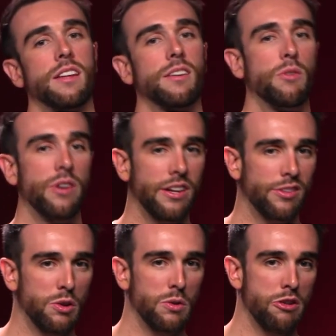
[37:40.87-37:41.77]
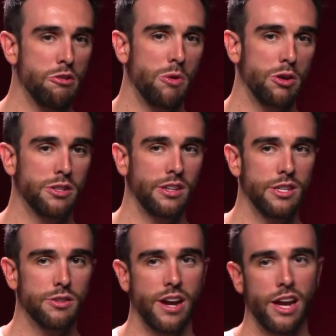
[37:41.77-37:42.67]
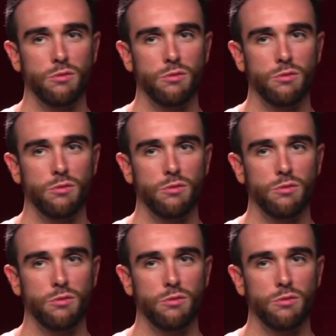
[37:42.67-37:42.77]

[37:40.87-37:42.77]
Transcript: what do you do when you're emotionally drained?